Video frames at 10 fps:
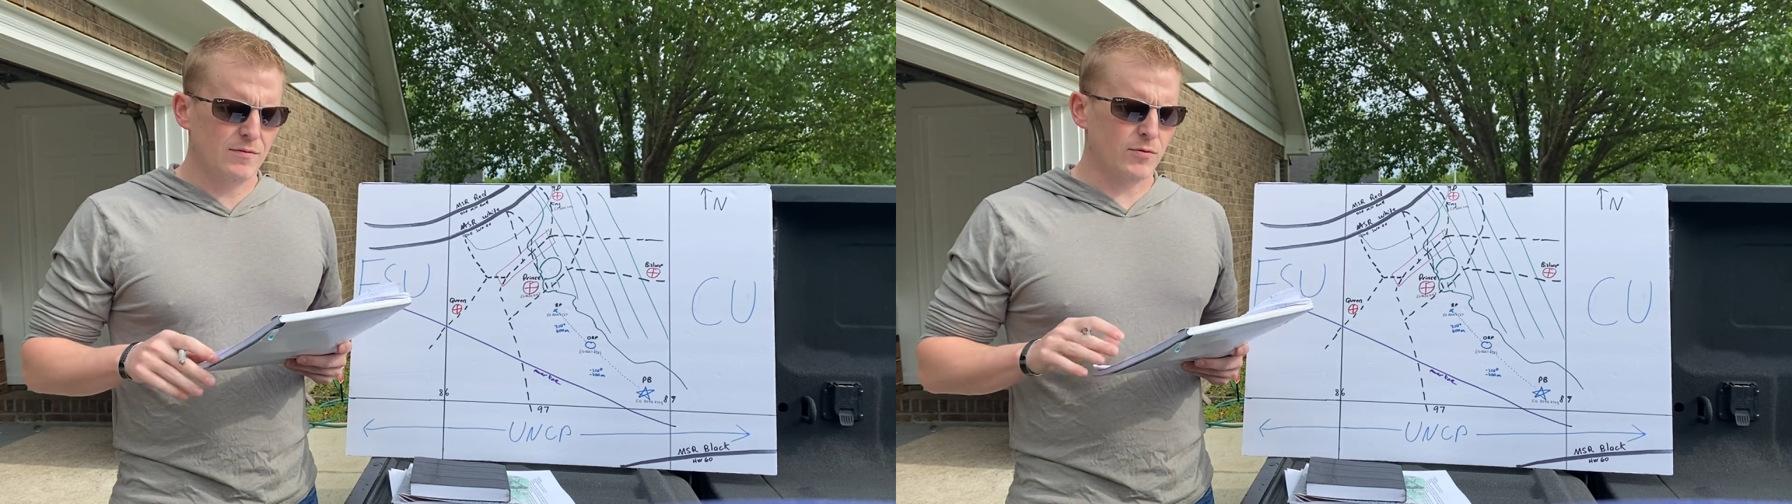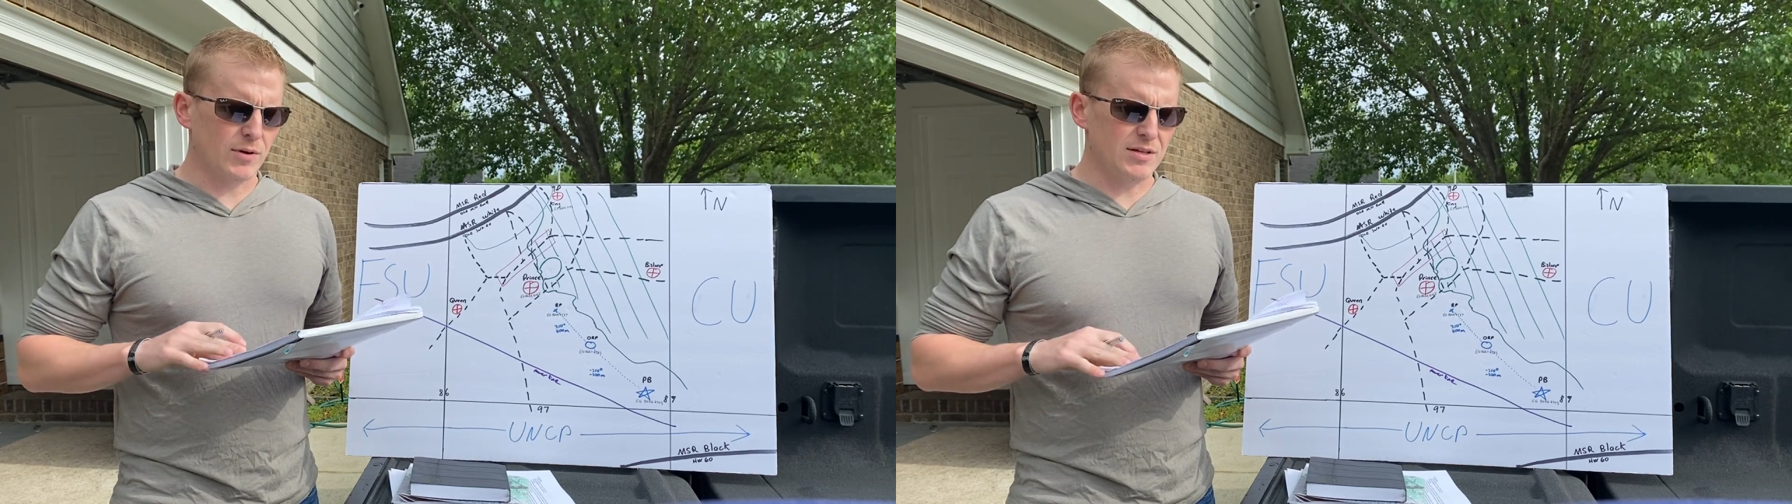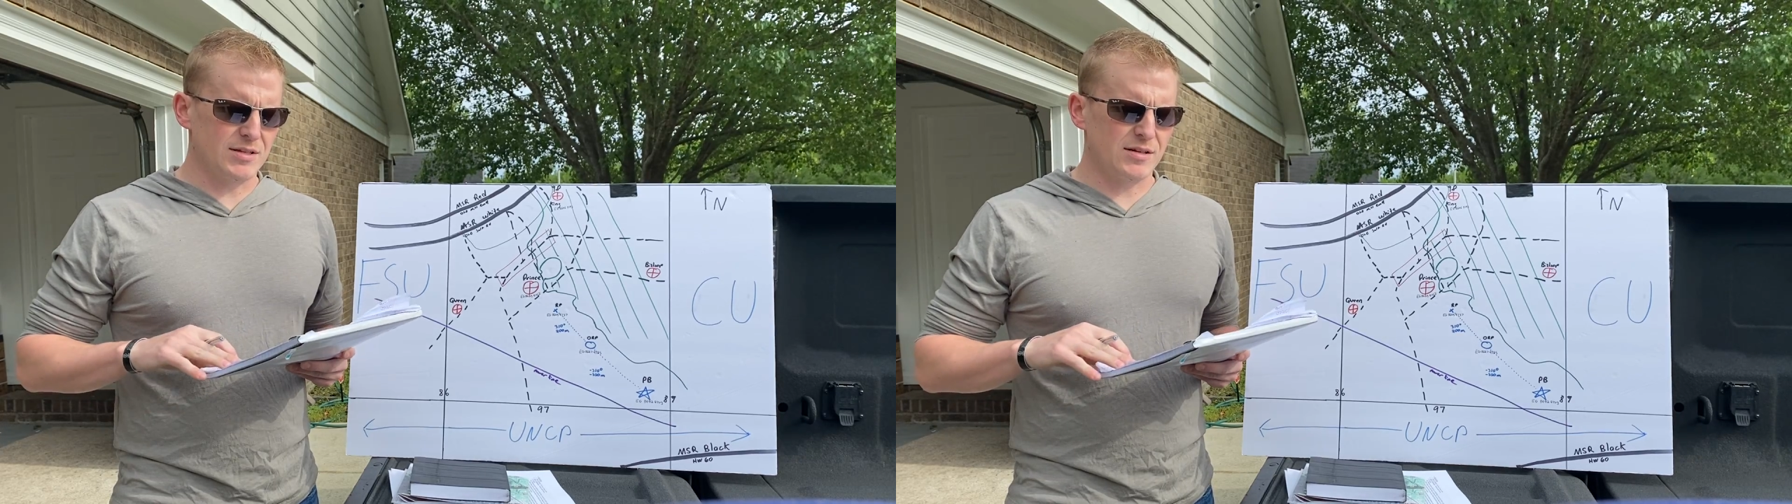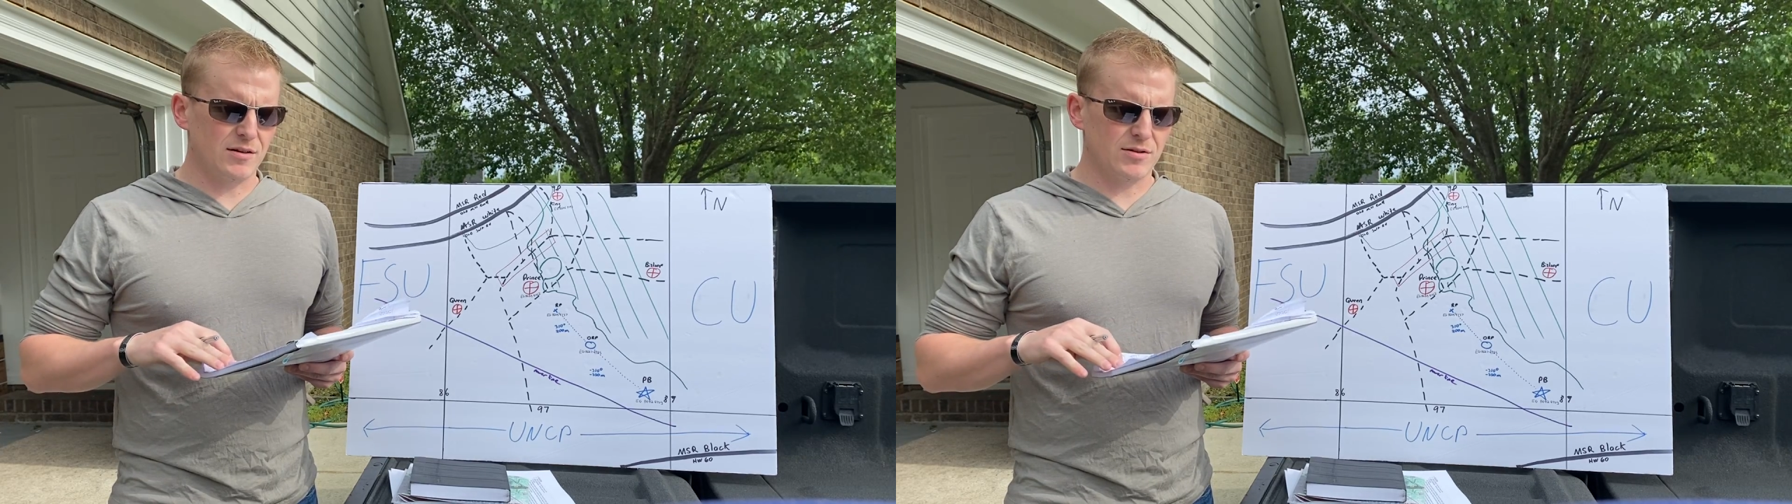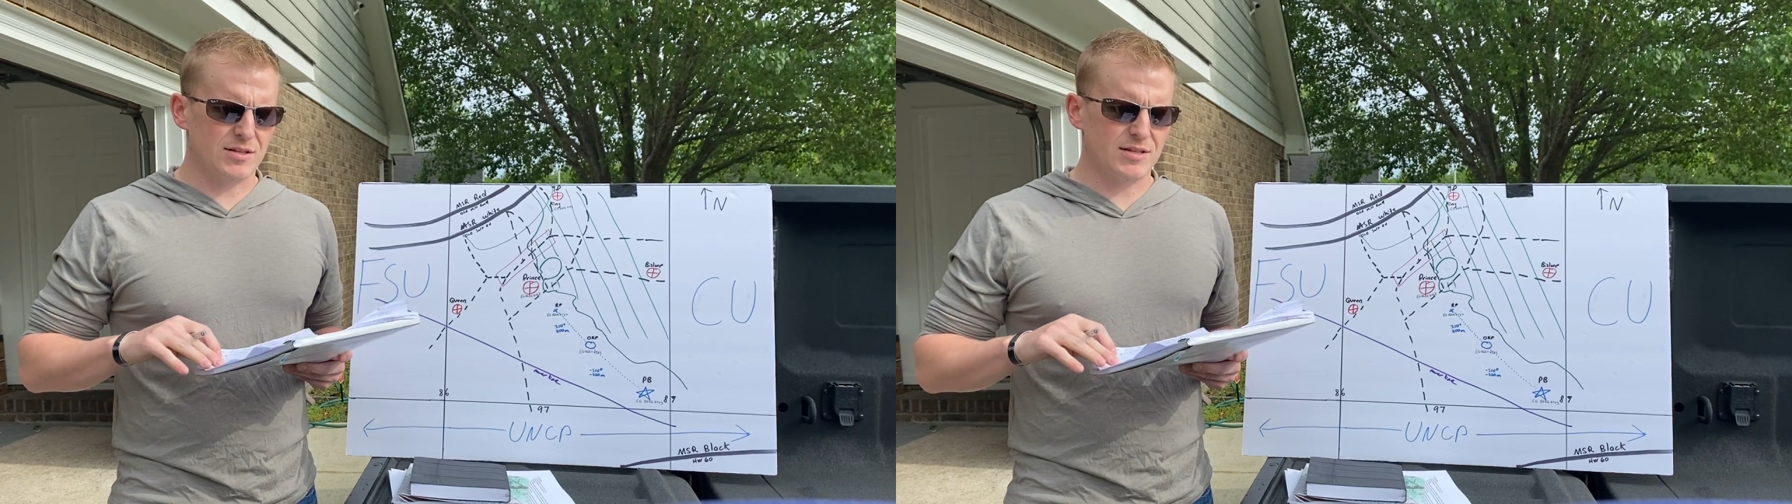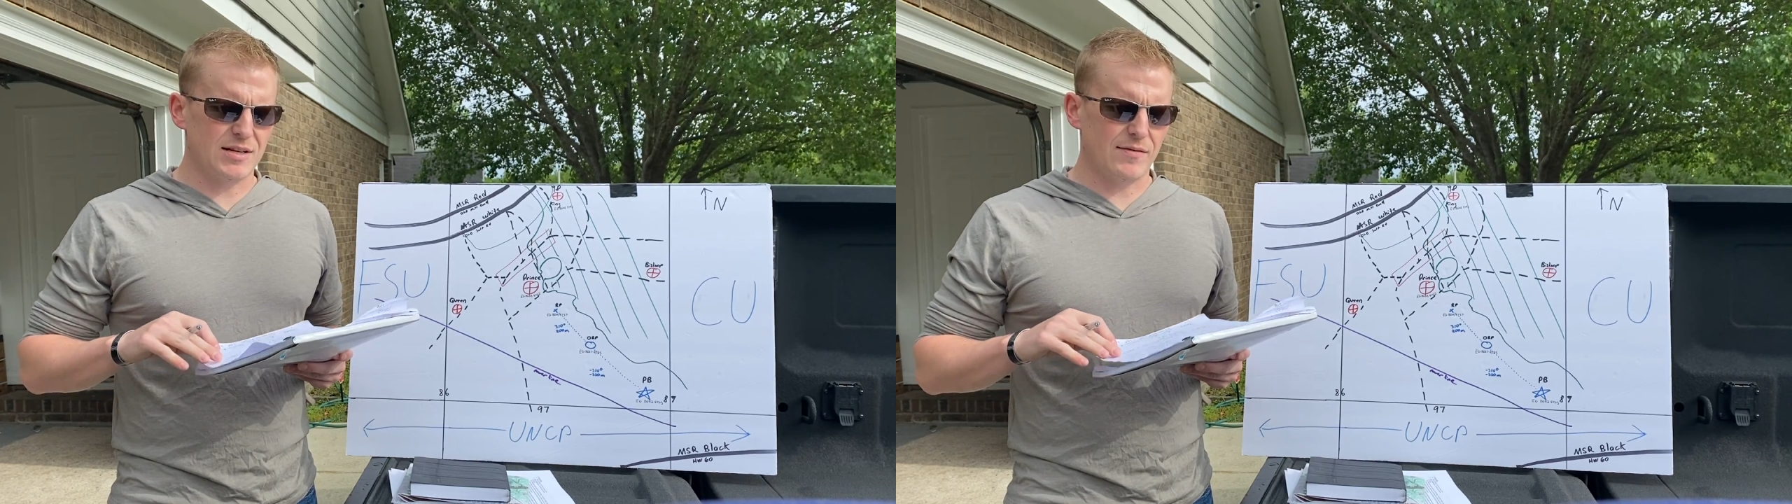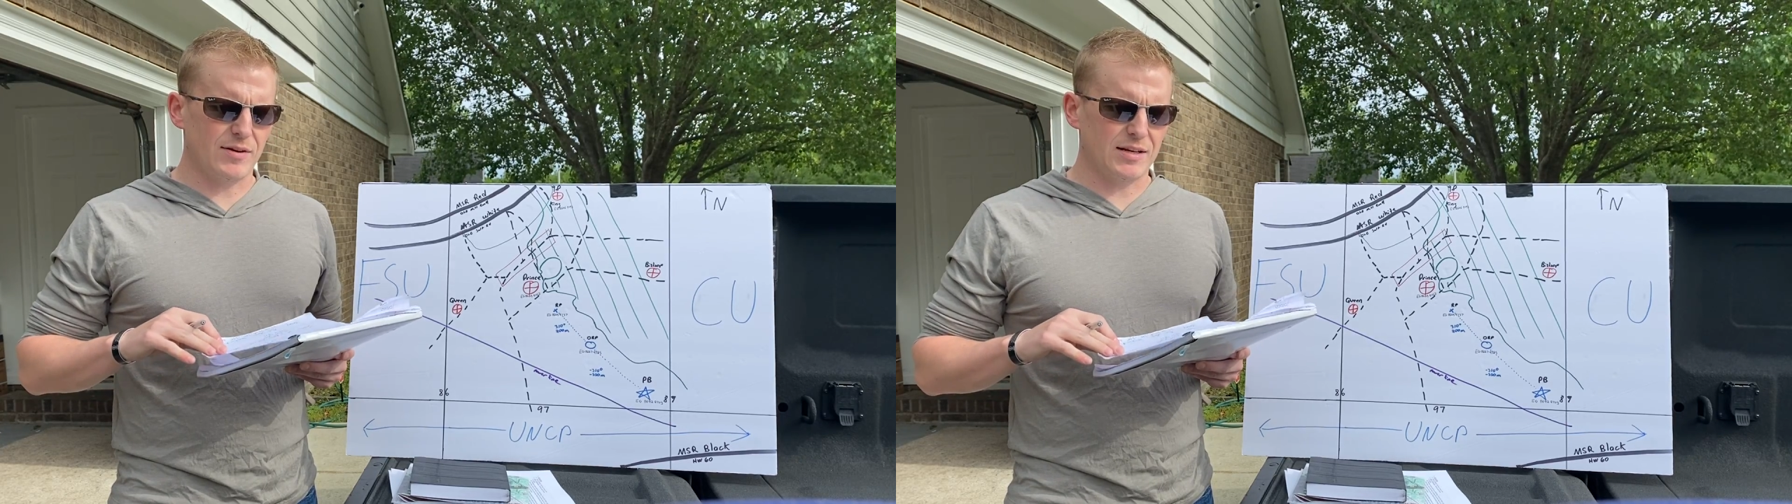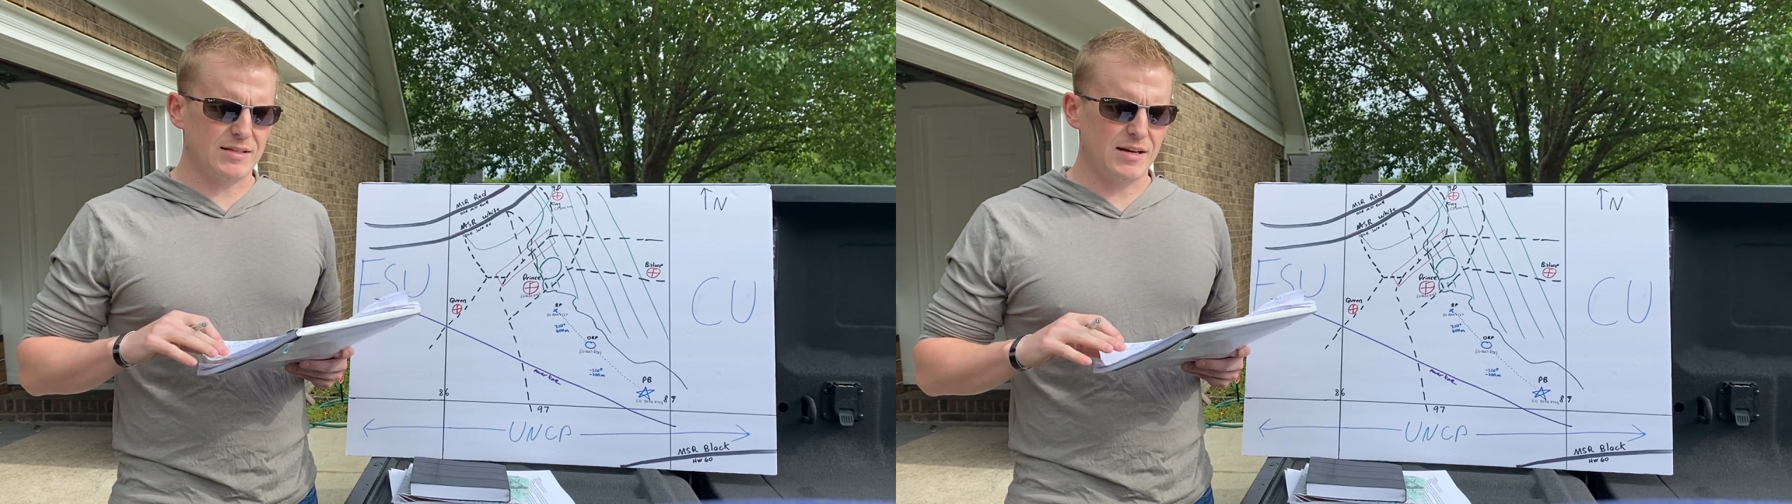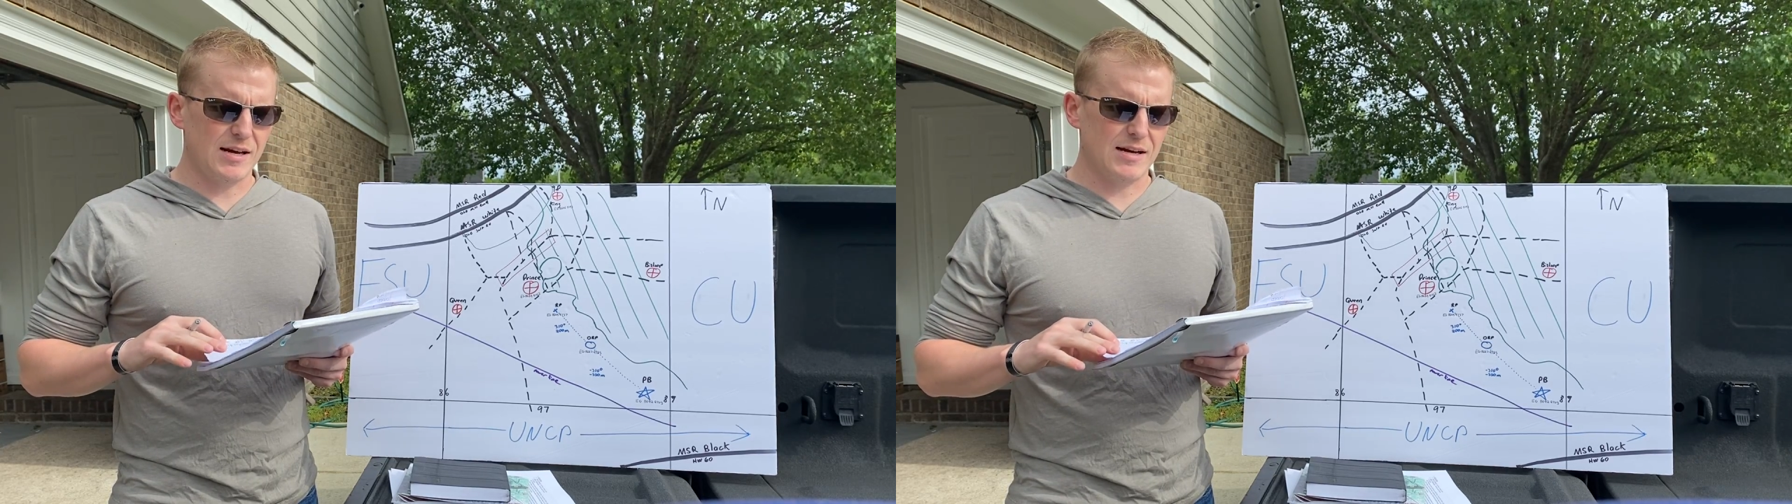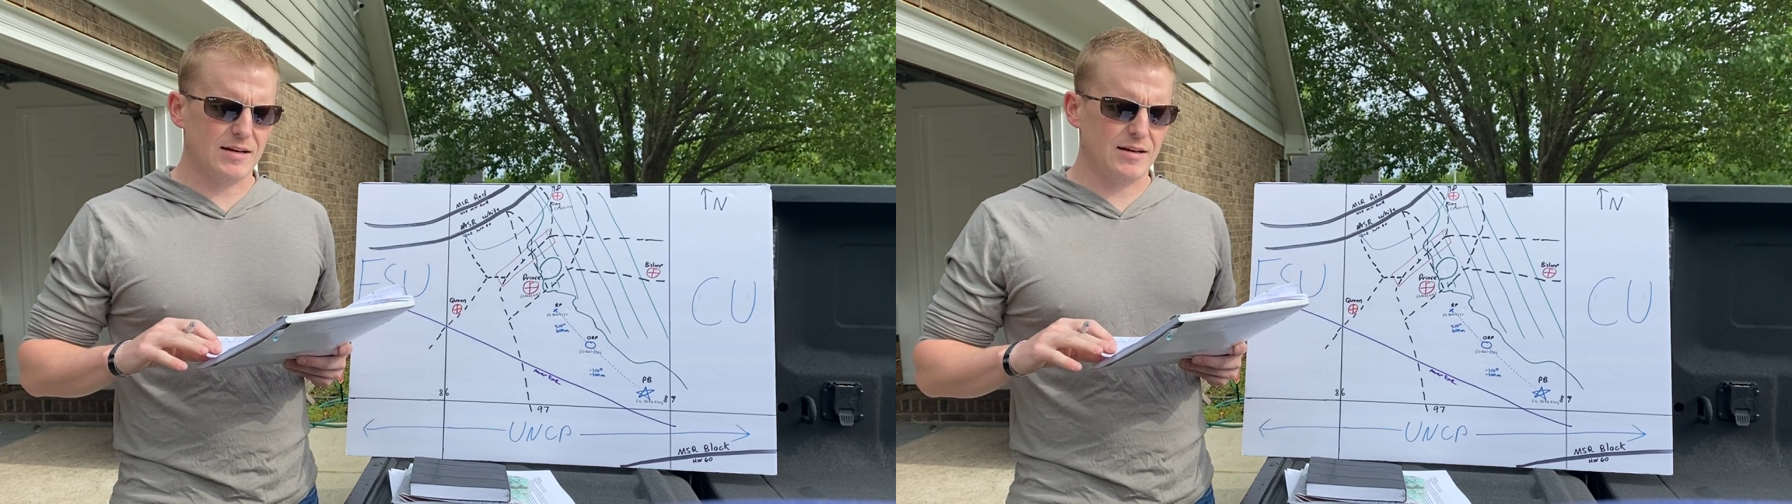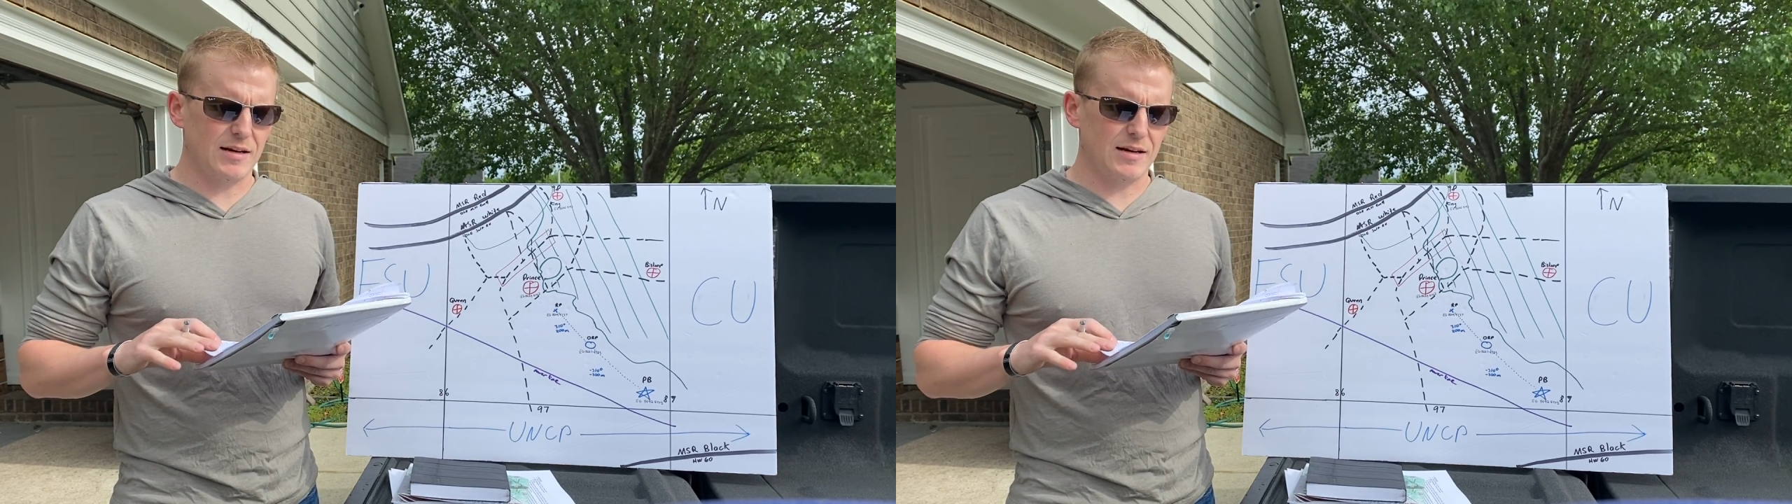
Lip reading: for a 07 attack,